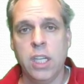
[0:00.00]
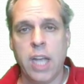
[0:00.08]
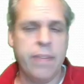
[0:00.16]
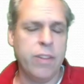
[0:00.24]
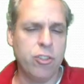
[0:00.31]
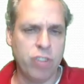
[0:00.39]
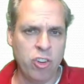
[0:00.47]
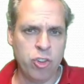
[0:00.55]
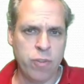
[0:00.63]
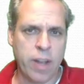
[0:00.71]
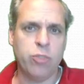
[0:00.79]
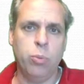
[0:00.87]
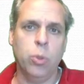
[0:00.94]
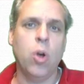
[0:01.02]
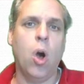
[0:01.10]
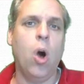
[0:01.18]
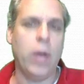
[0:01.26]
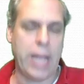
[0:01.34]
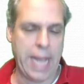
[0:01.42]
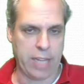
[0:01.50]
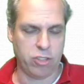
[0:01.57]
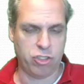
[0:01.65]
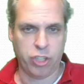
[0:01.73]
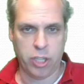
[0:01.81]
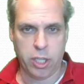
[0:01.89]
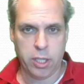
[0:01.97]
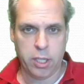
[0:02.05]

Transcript: And the change of x we'll call h.